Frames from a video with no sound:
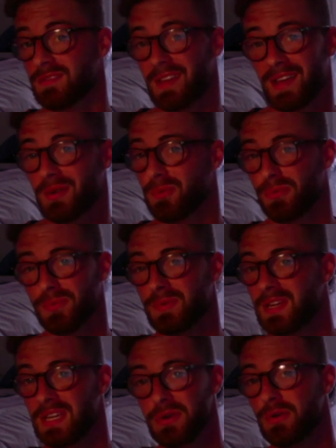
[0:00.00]
they don't
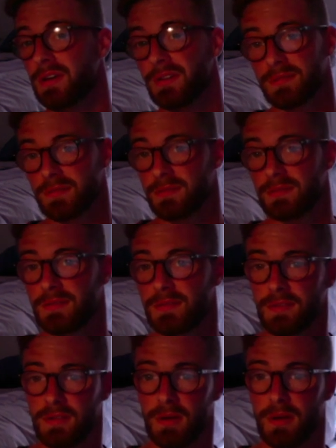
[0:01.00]
hear it
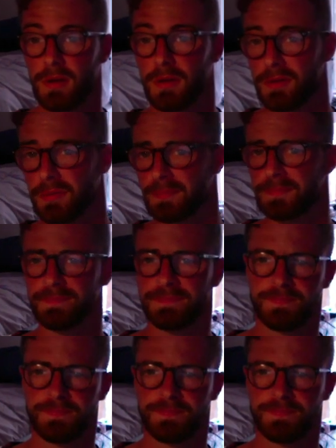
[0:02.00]
um,